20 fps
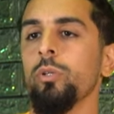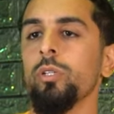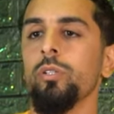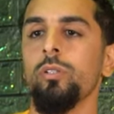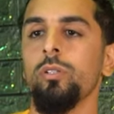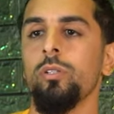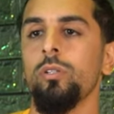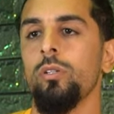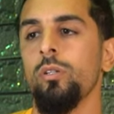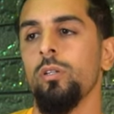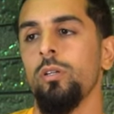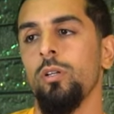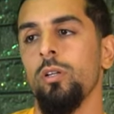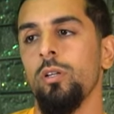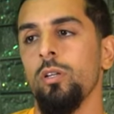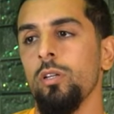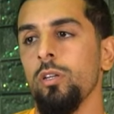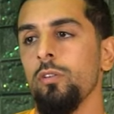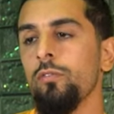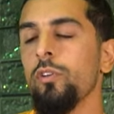But
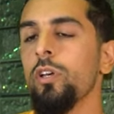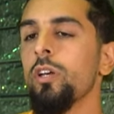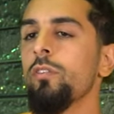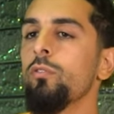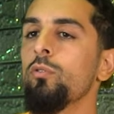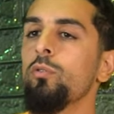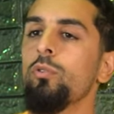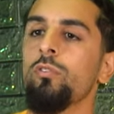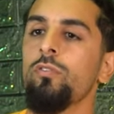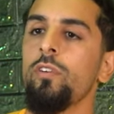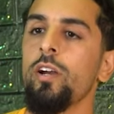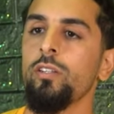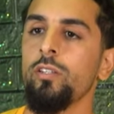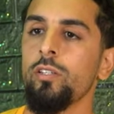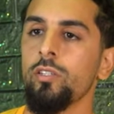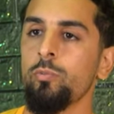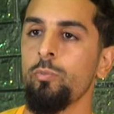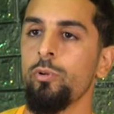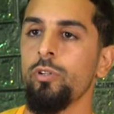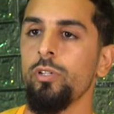if you have a good
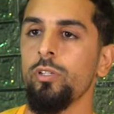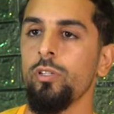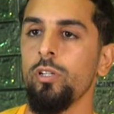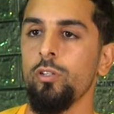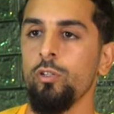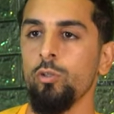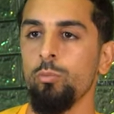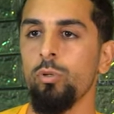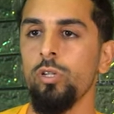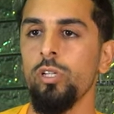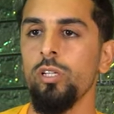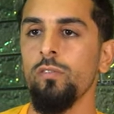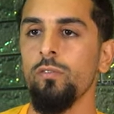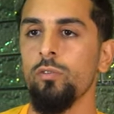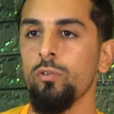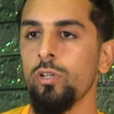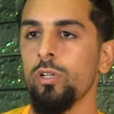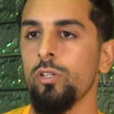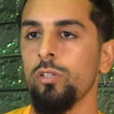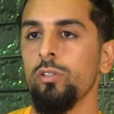fighting spirit and you believe
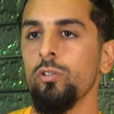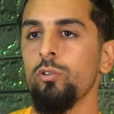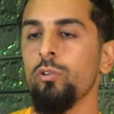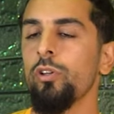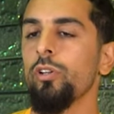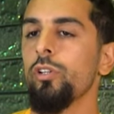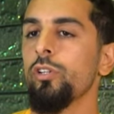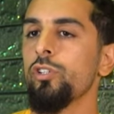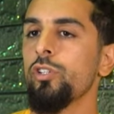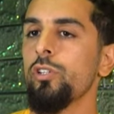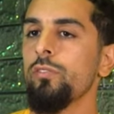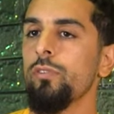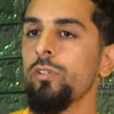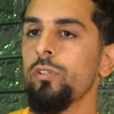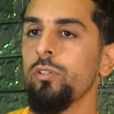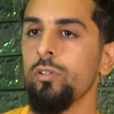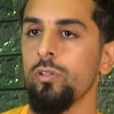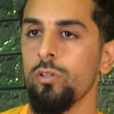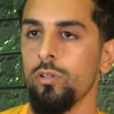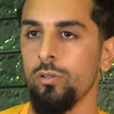you can achieve
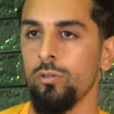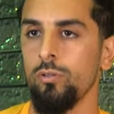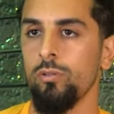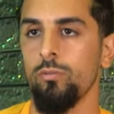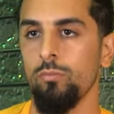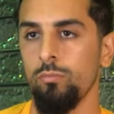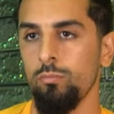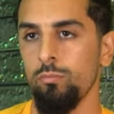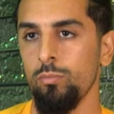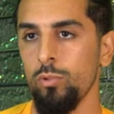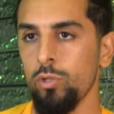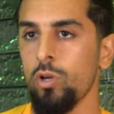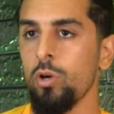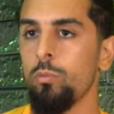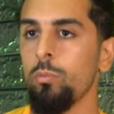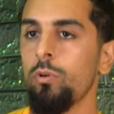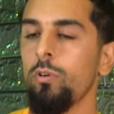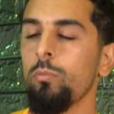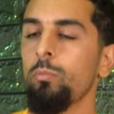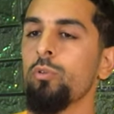it, you can
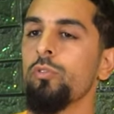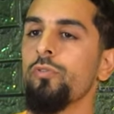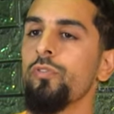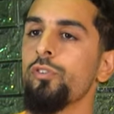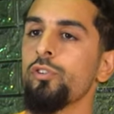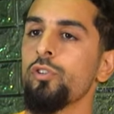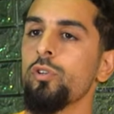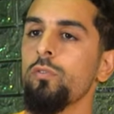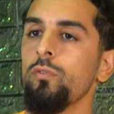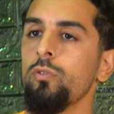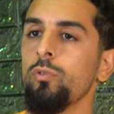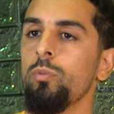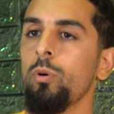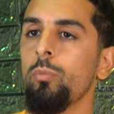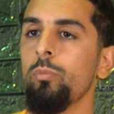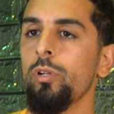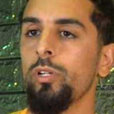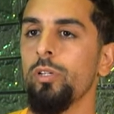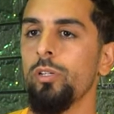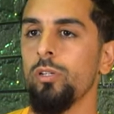become a professional
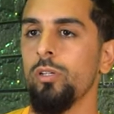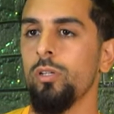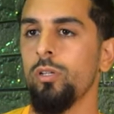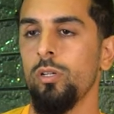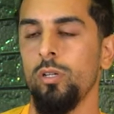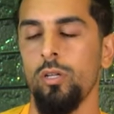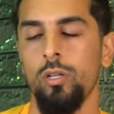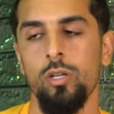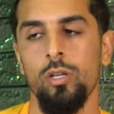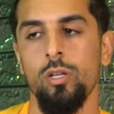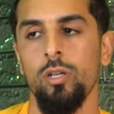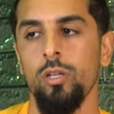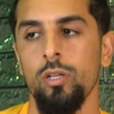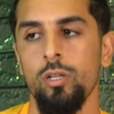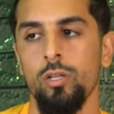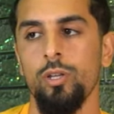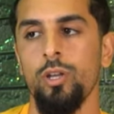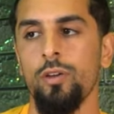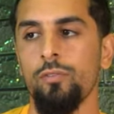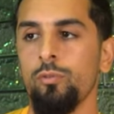football player,
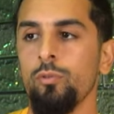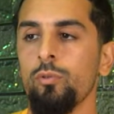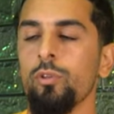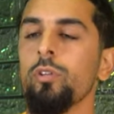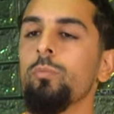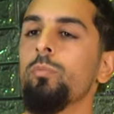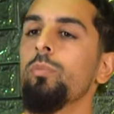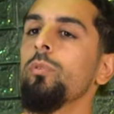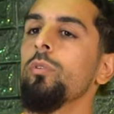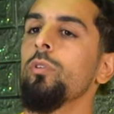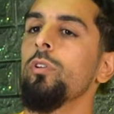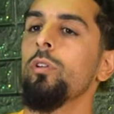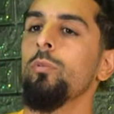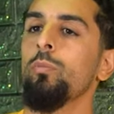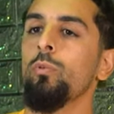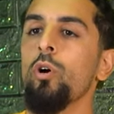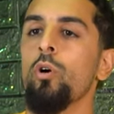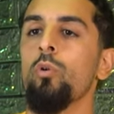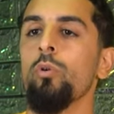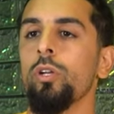you have to
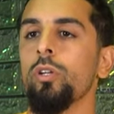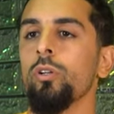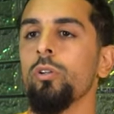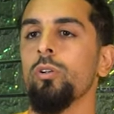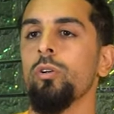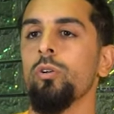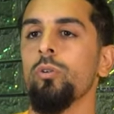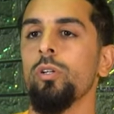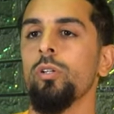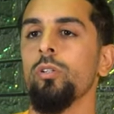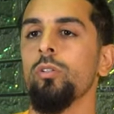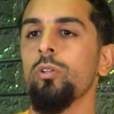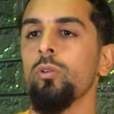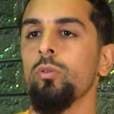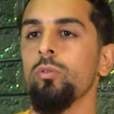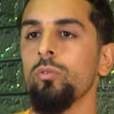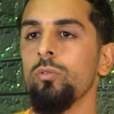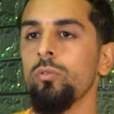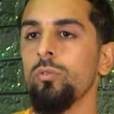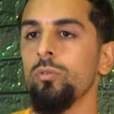keep going, you know, and
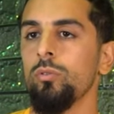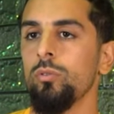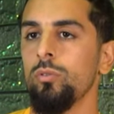don't